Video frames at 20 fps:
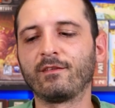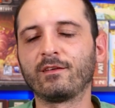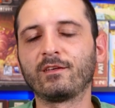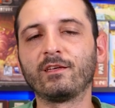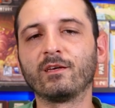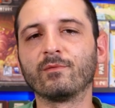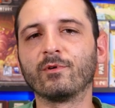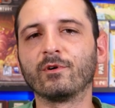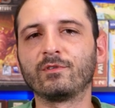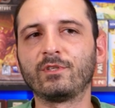
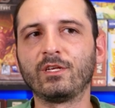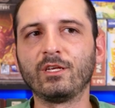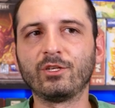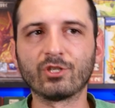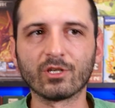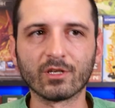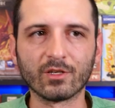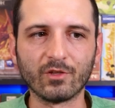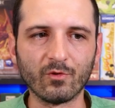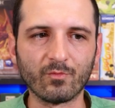thinking about
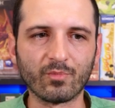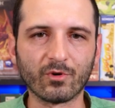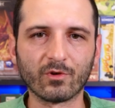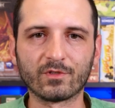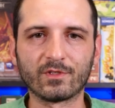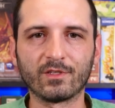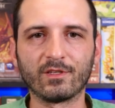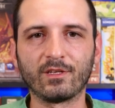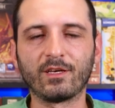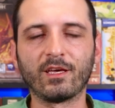teaching a new
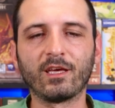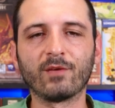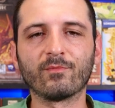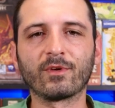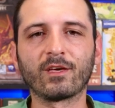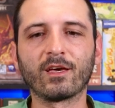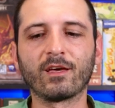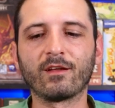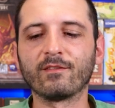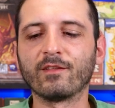person the
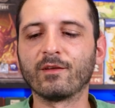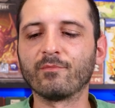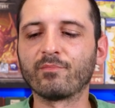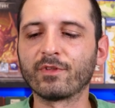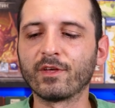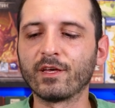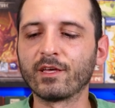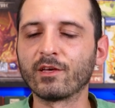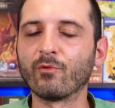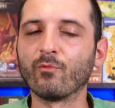game again and then
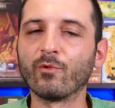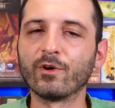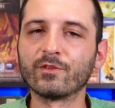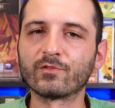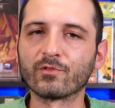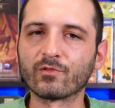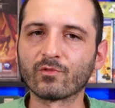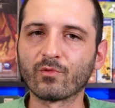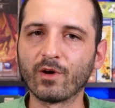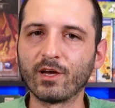playing it
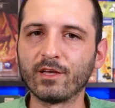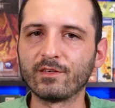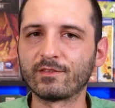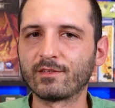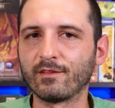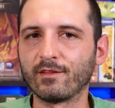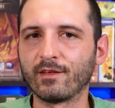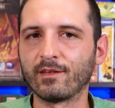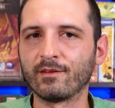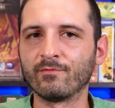once or
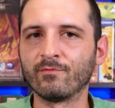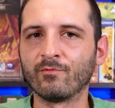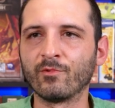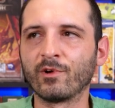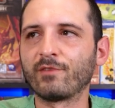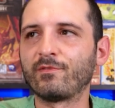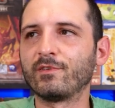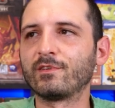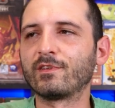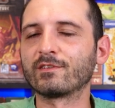twice and then
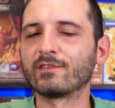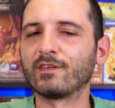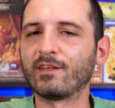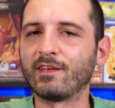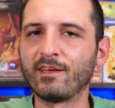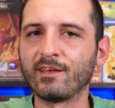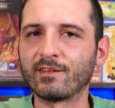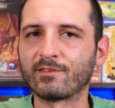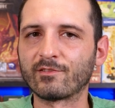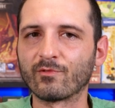what if it doesn't
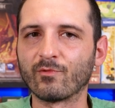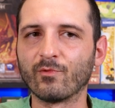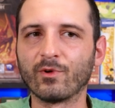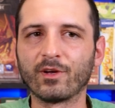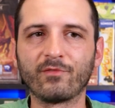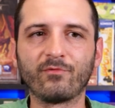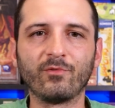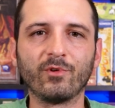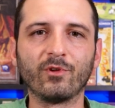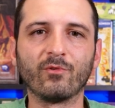hit or
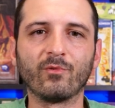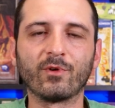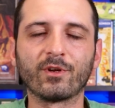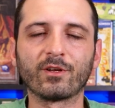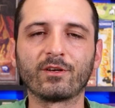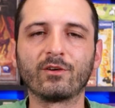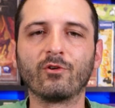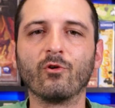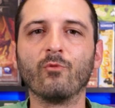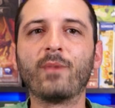what if we don't
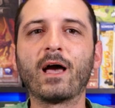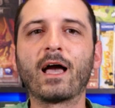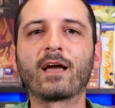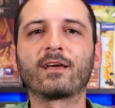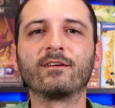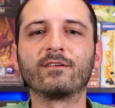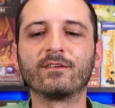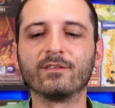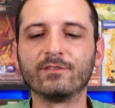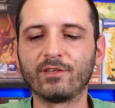want to go
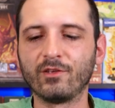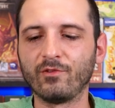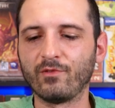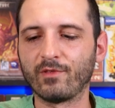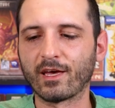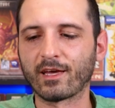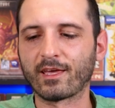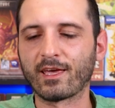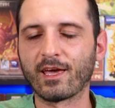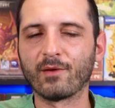back and
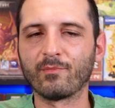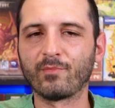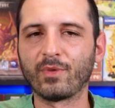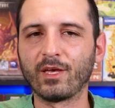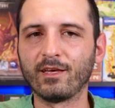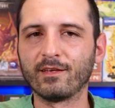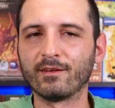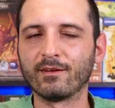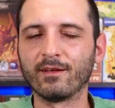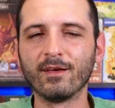continue that
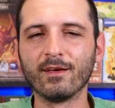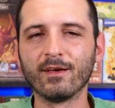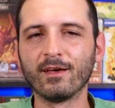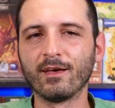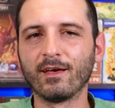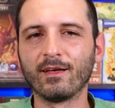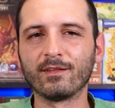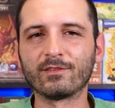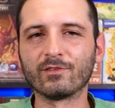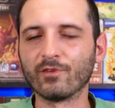campaign
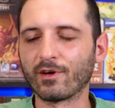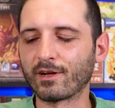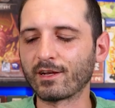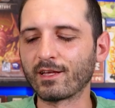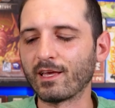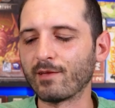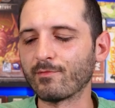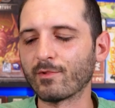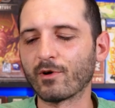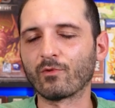it's not
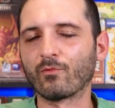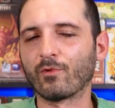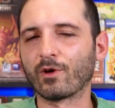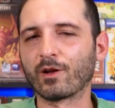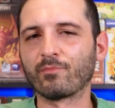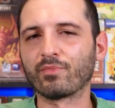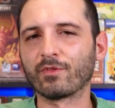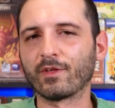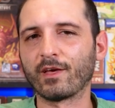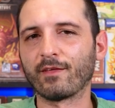a game i would
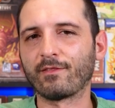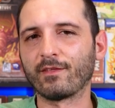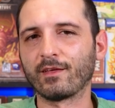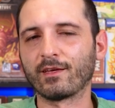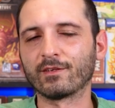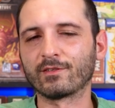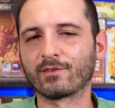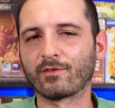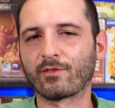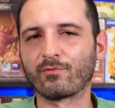want to play i
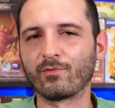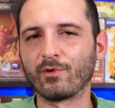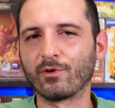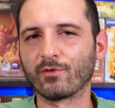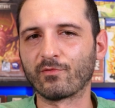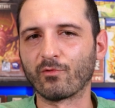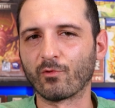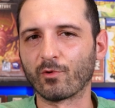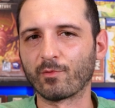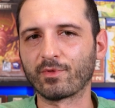think as a three
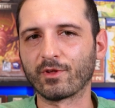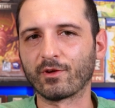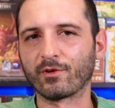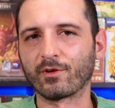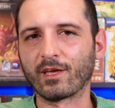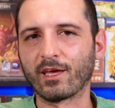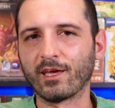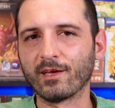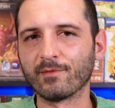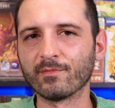or four
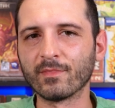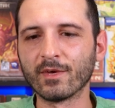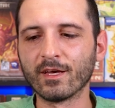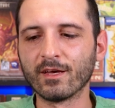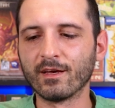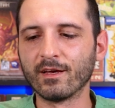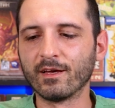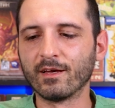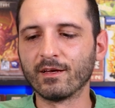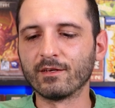player game
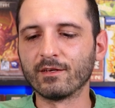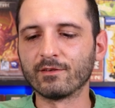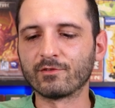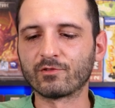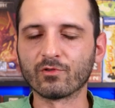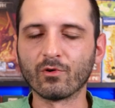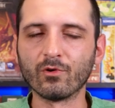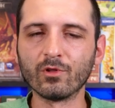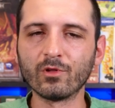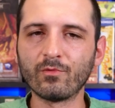
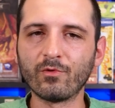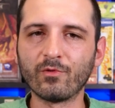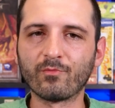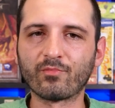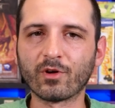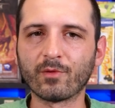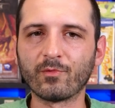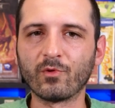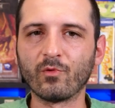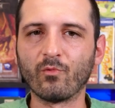solo
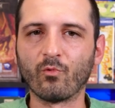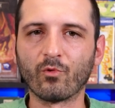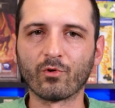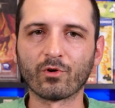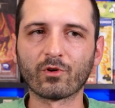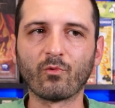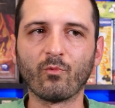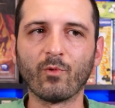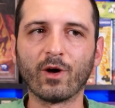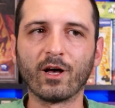would probably
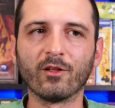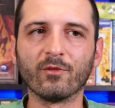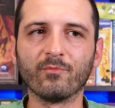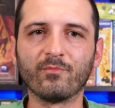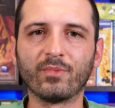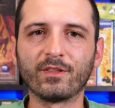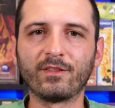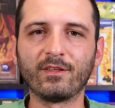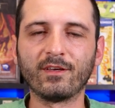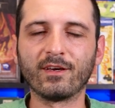work well
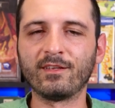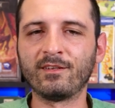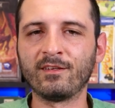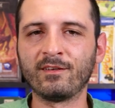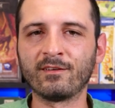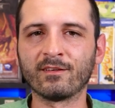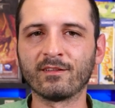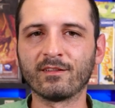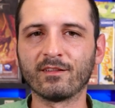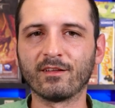but the
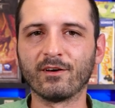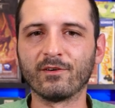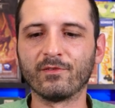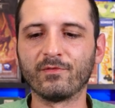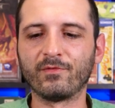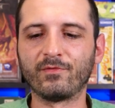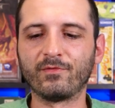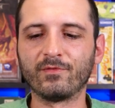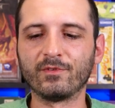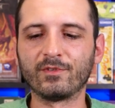idea
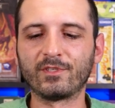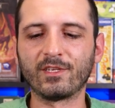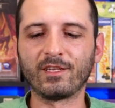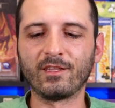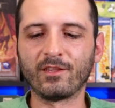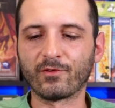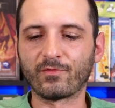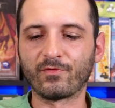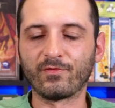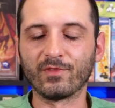of
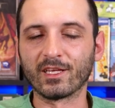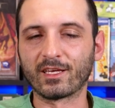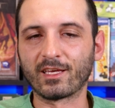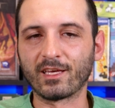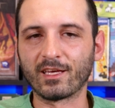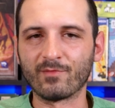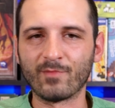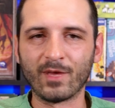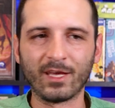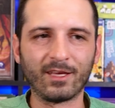sitting there
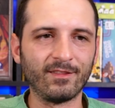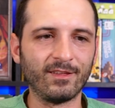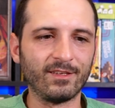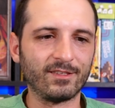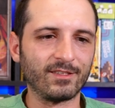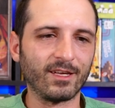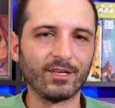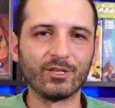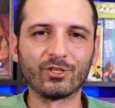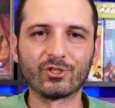flicking and making
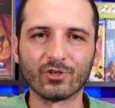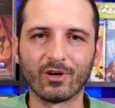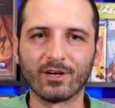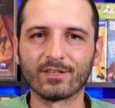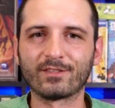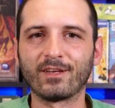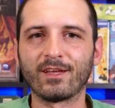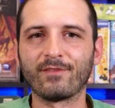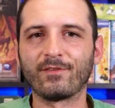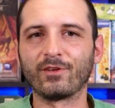these nice
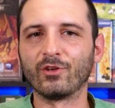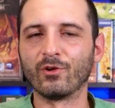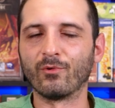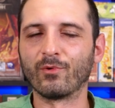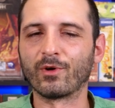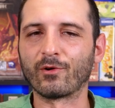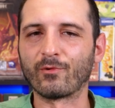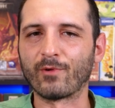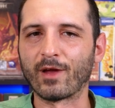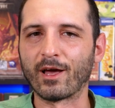shots and having no
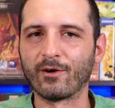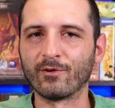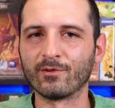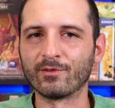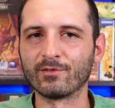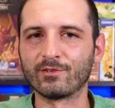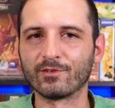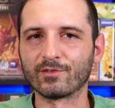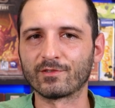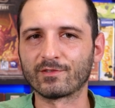one
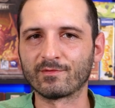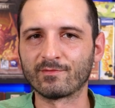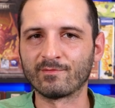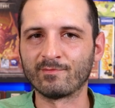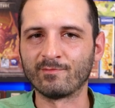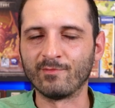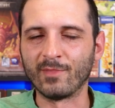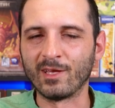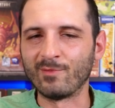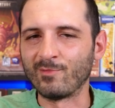around just
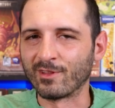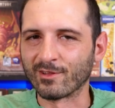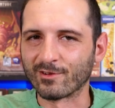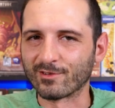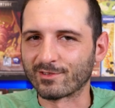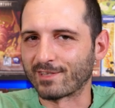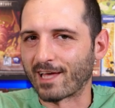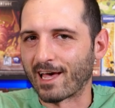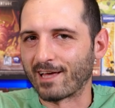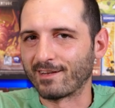made me a
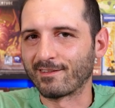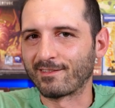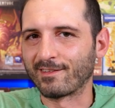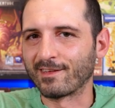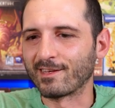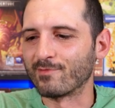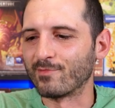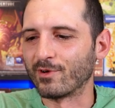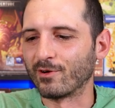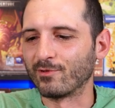little sad to
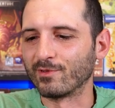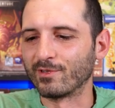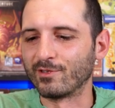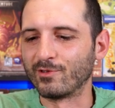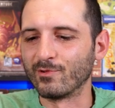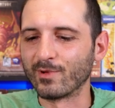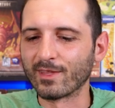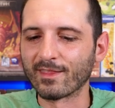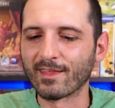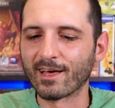think
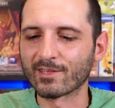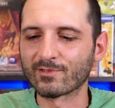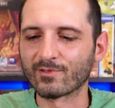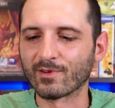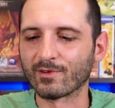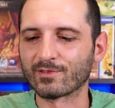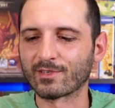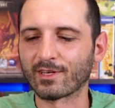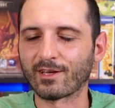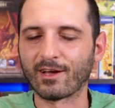about doing that
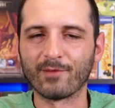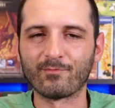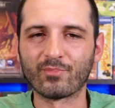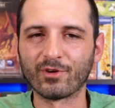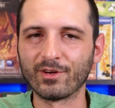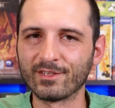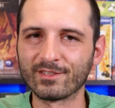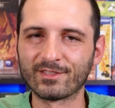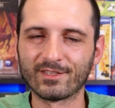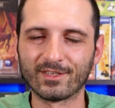so i was like
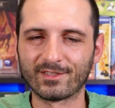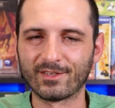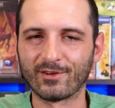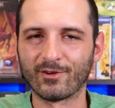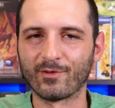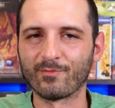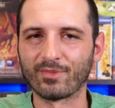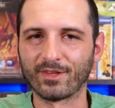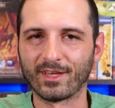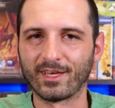pretty
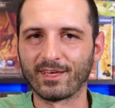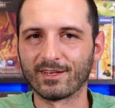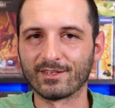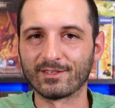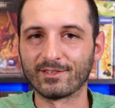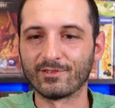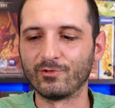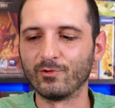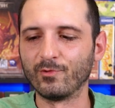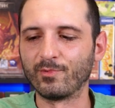insistent on playing it
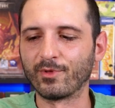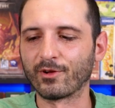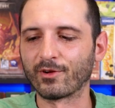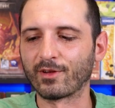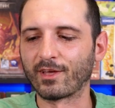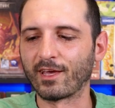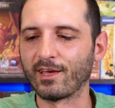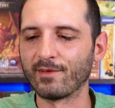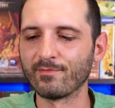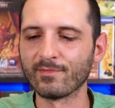as a two
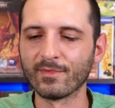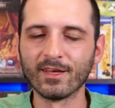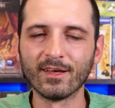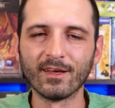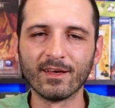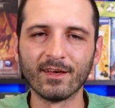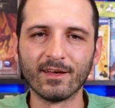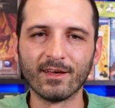player game